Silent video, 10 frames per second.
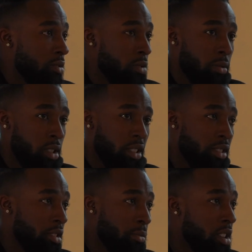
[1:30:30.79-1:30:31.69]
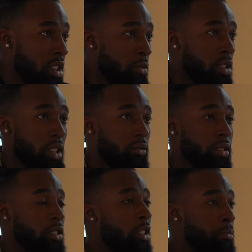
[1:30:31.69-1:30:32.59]
It wasn't really no social media to really
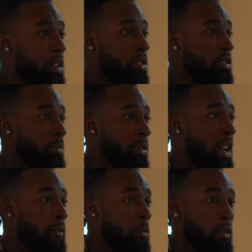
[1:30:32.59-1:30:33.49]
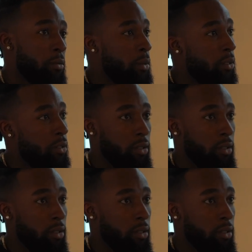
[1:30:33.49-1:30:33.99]
put a platform to people